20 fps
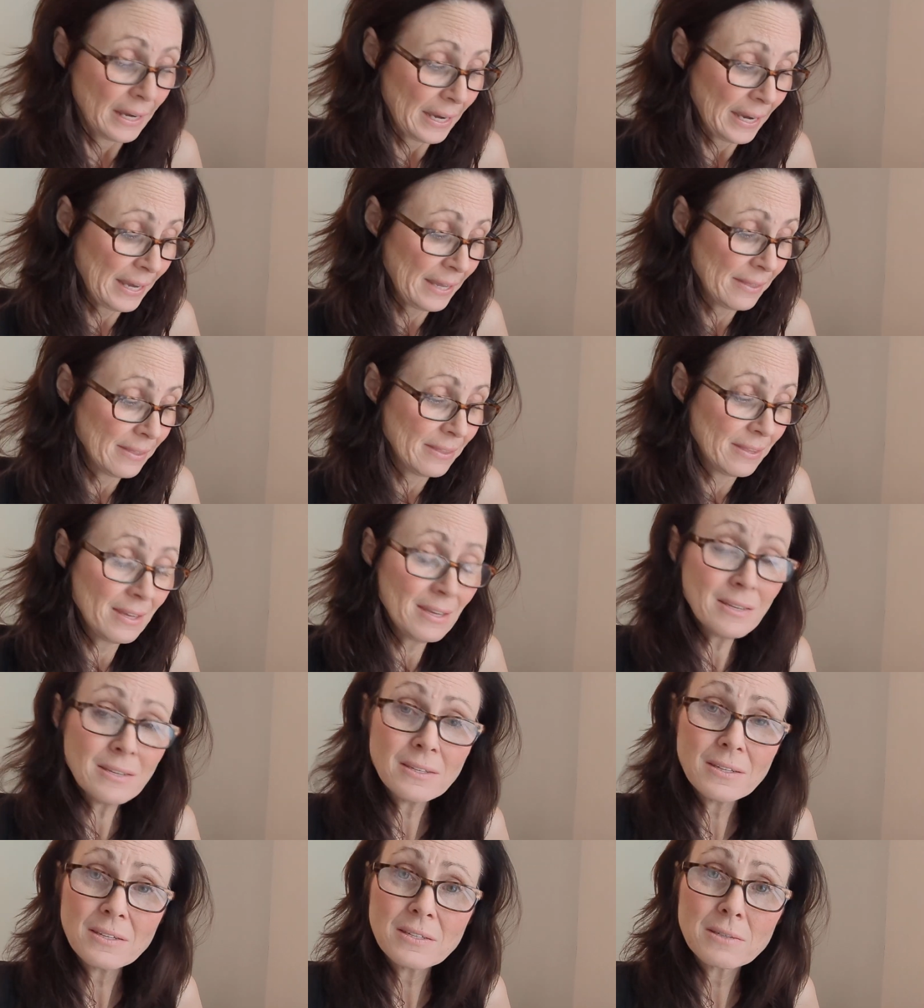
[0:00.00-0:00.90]
And
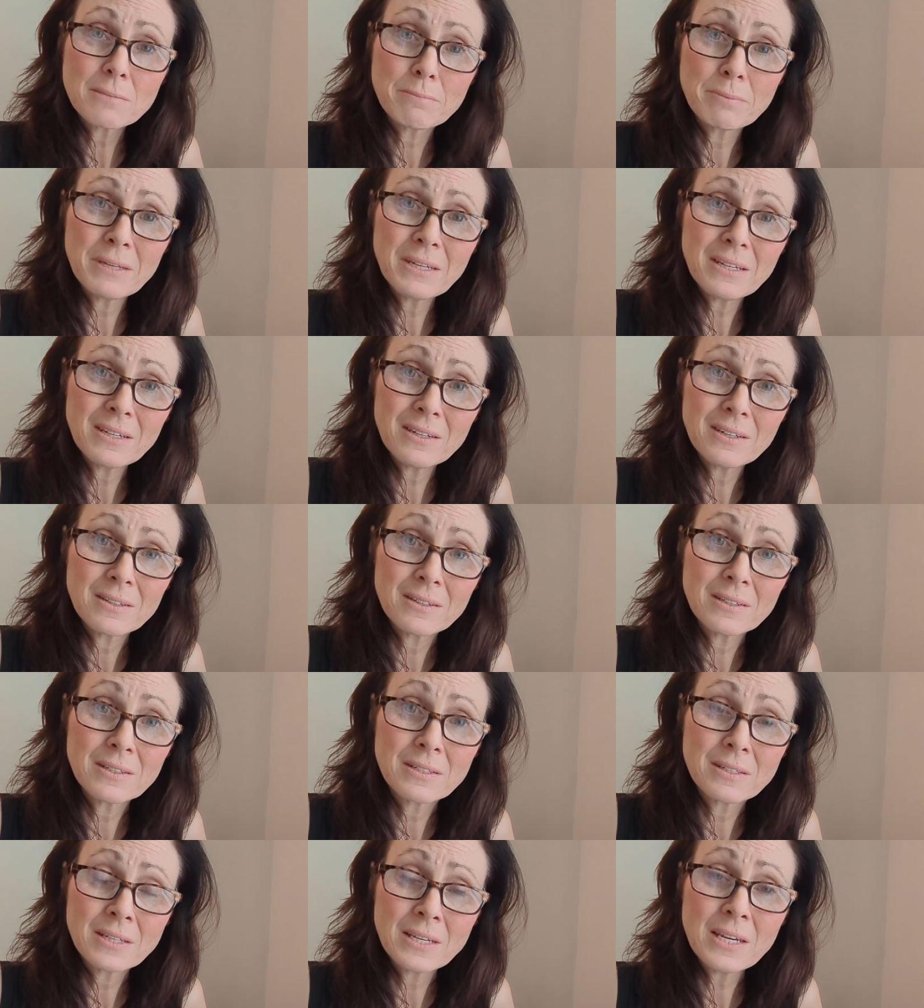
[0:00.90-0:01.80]
this has been
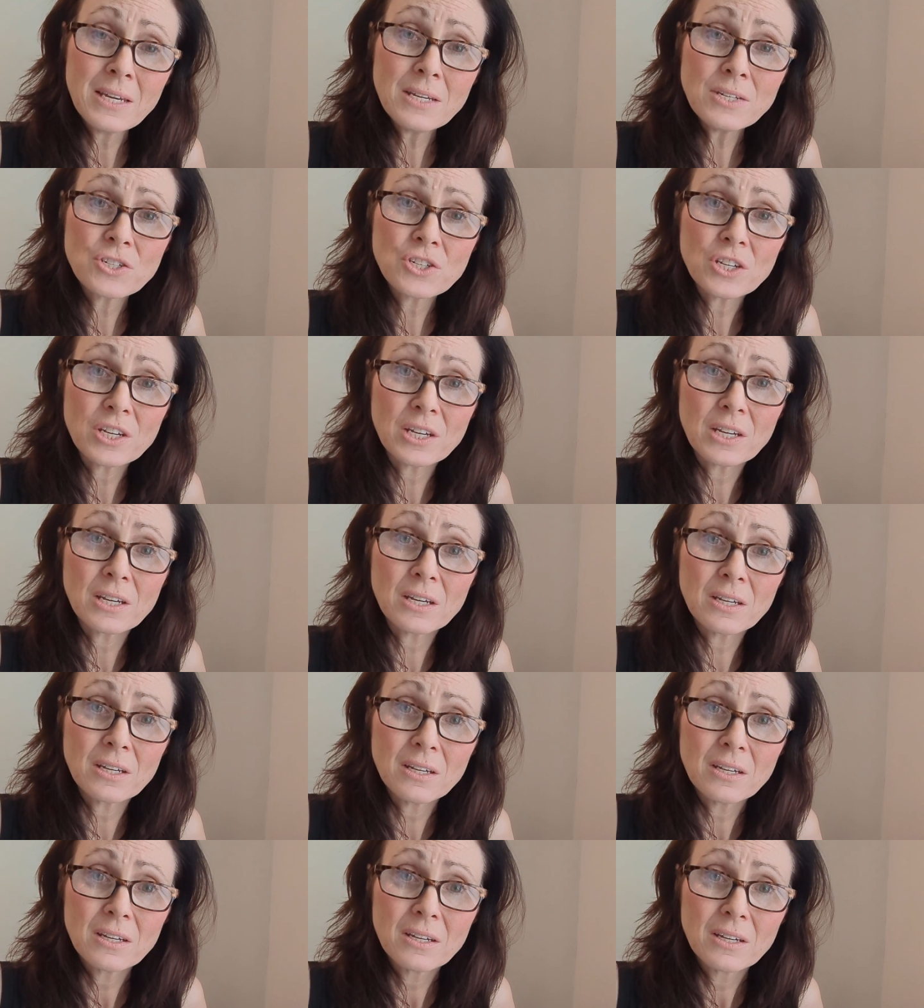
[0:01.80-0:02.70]
the
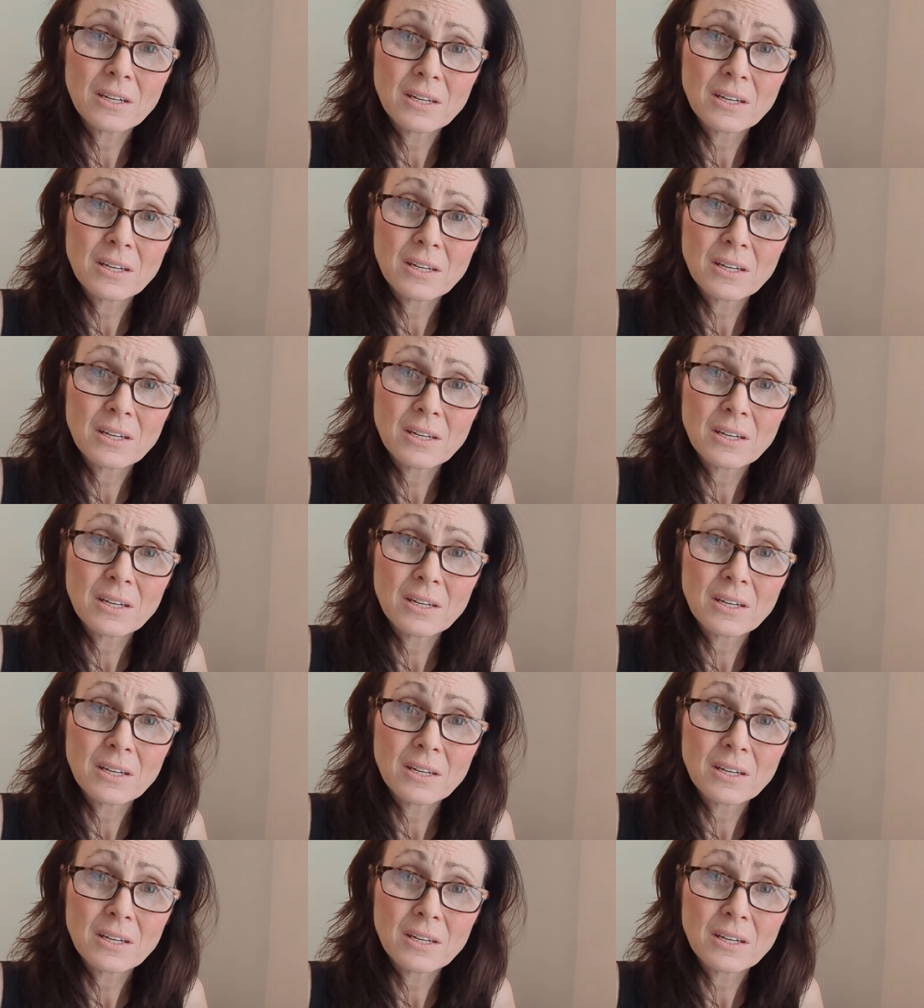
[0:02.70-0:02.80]
teaching,